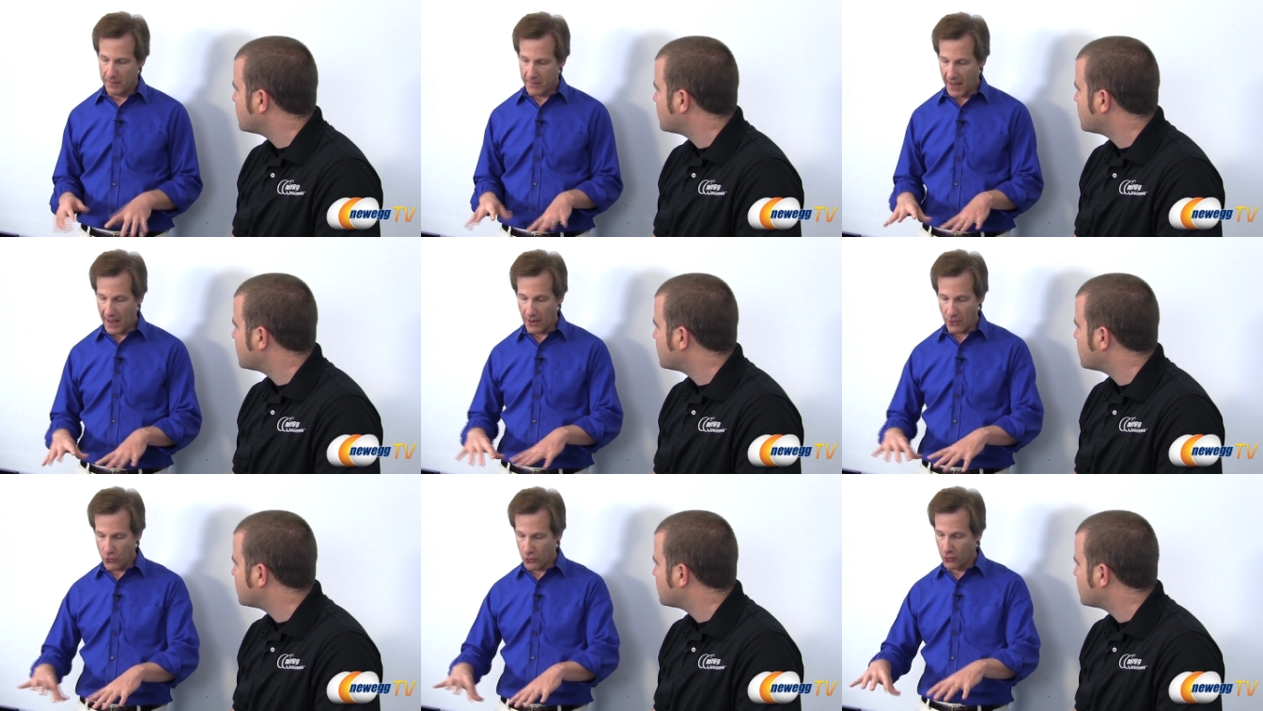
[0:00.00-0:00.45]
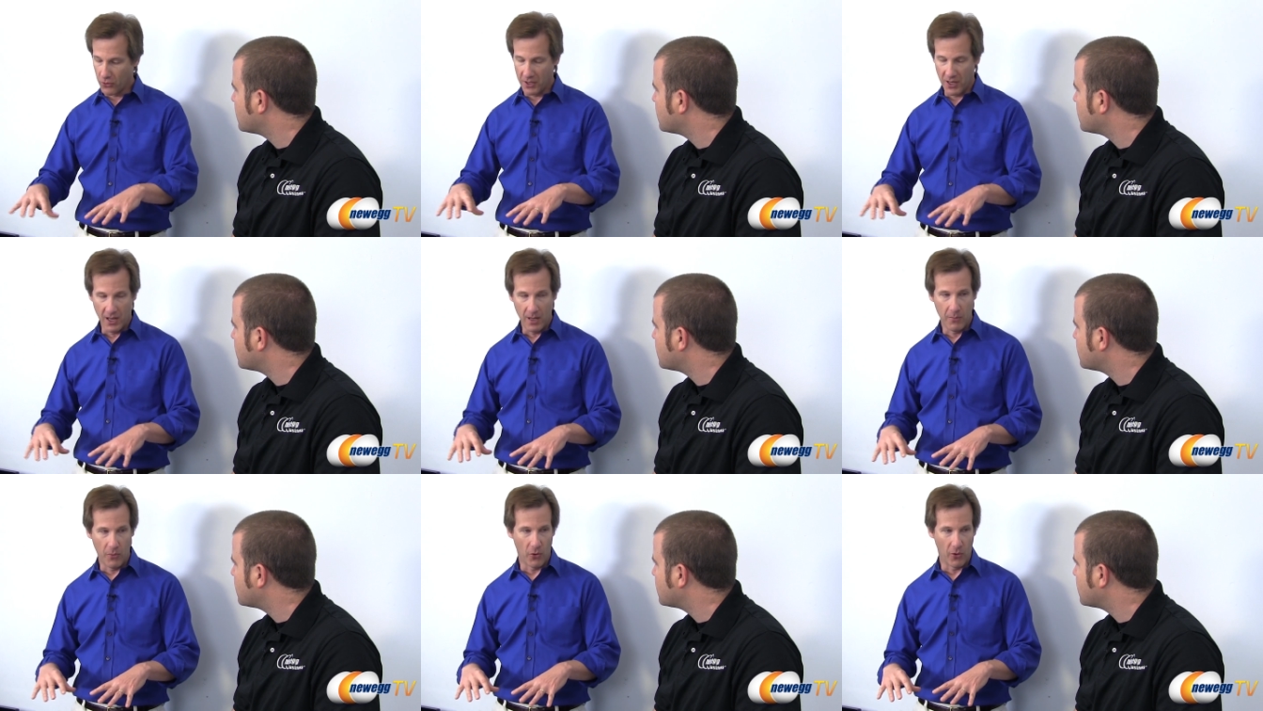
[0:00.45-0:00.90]
natural
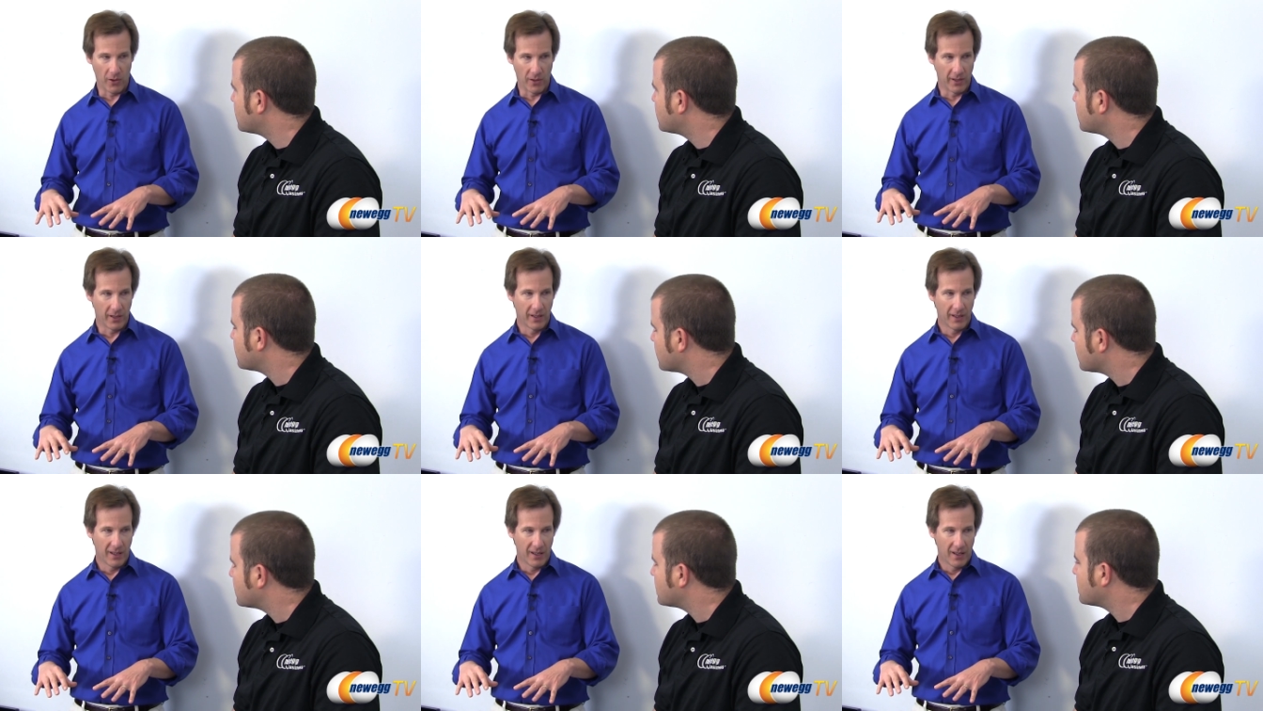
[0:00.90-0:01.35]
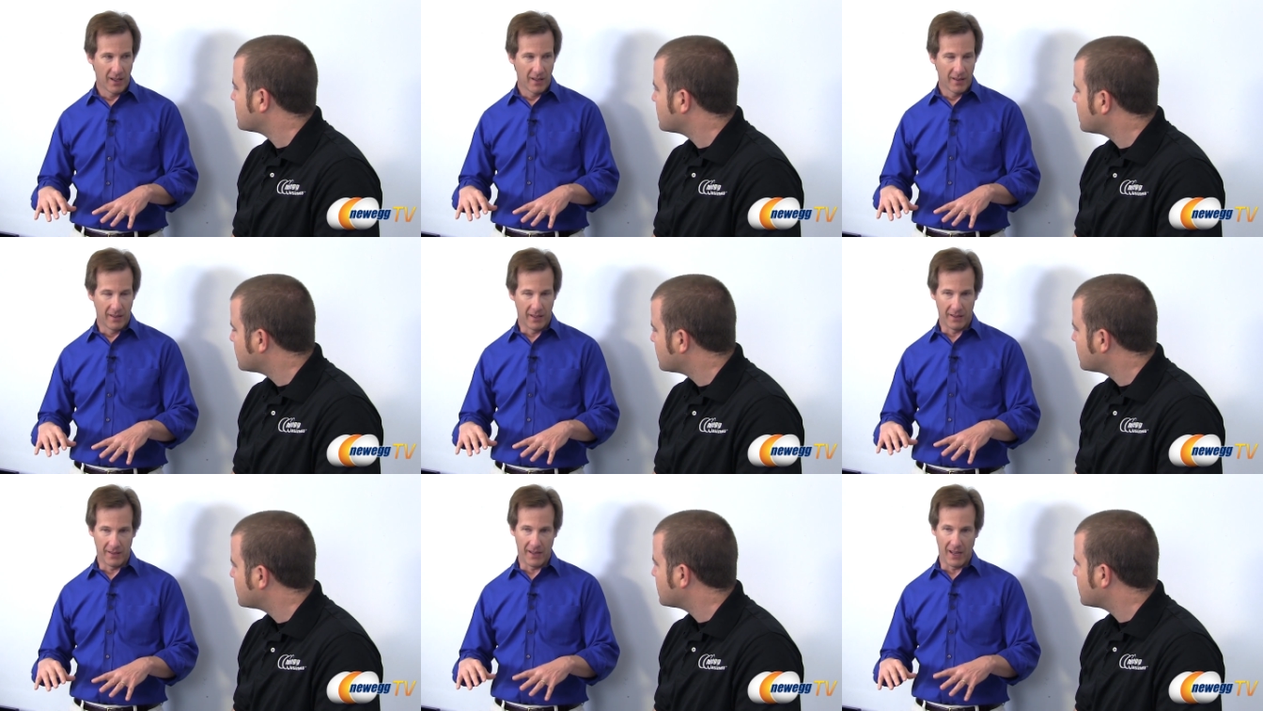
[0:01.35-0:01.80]
keyboard
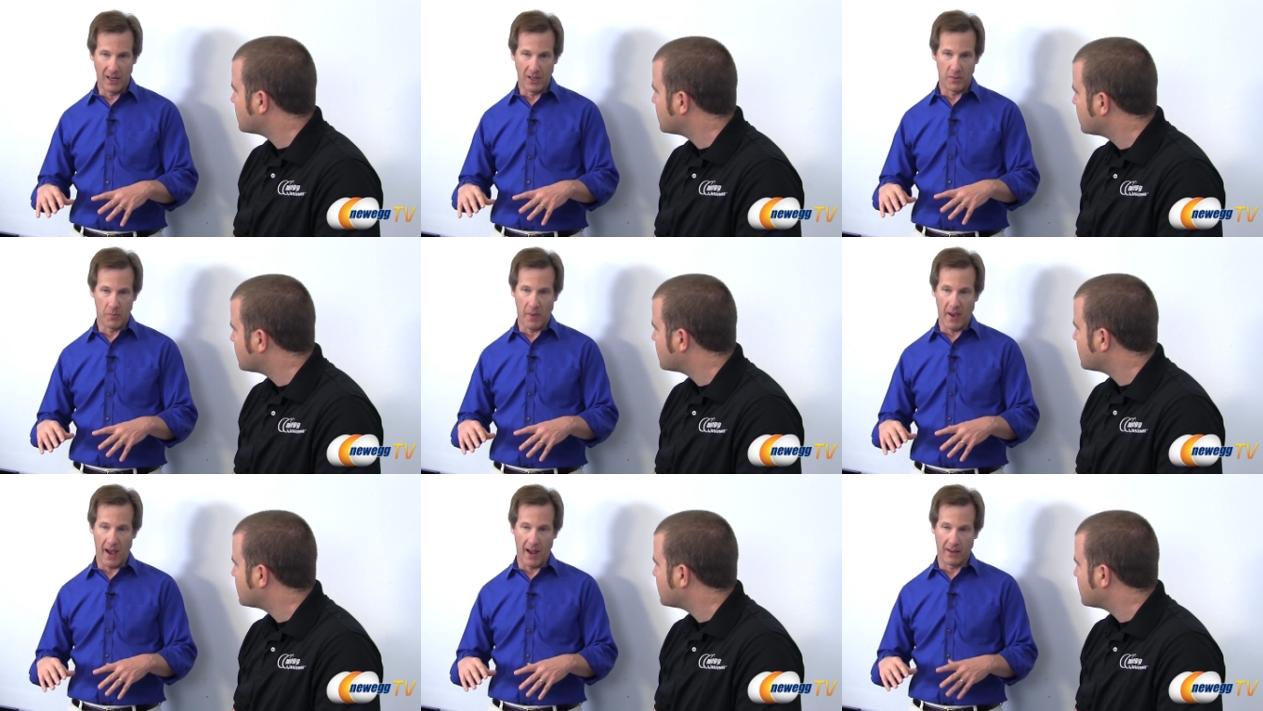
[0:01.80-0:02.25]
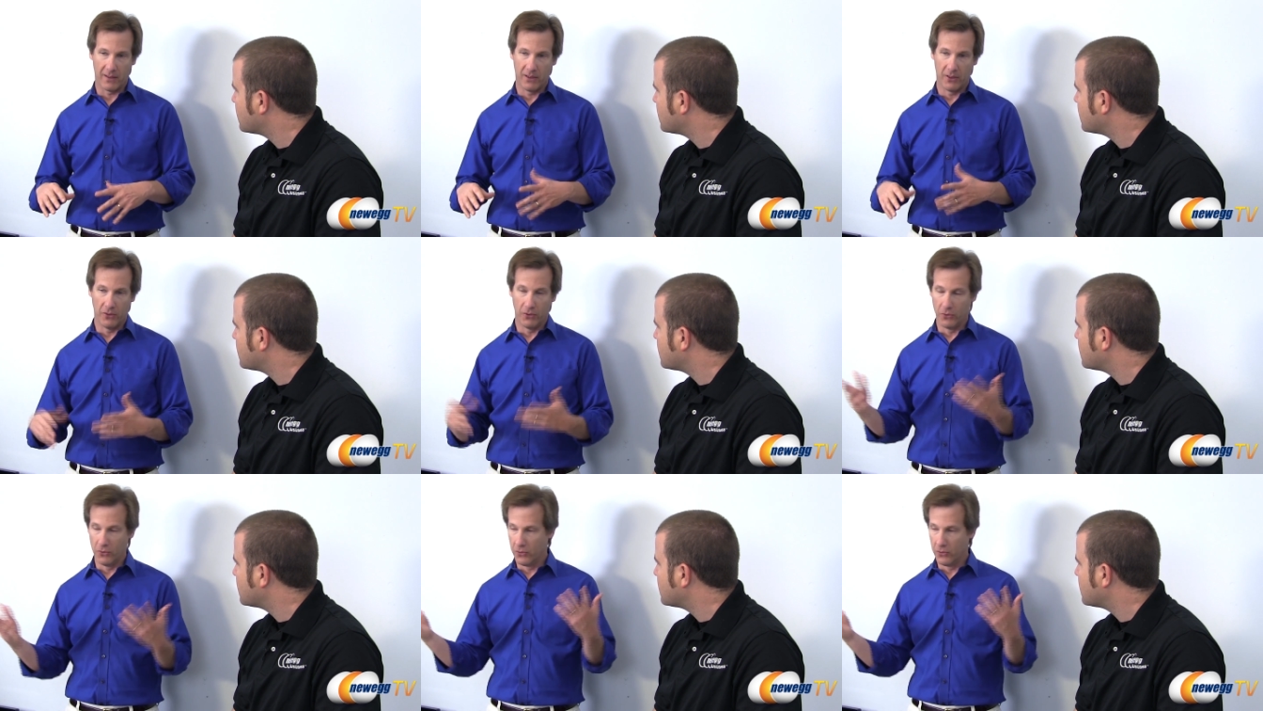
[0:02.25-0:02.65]
that dates back to,